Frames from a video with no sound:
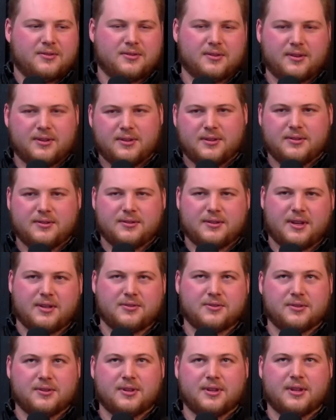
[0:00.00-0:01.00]

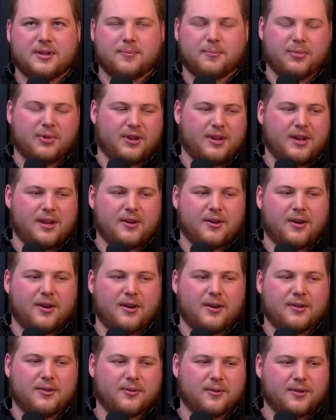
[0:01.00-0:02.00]
intentionally and plan
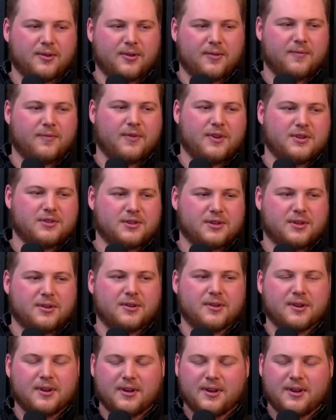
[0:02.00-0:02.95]
on or envision,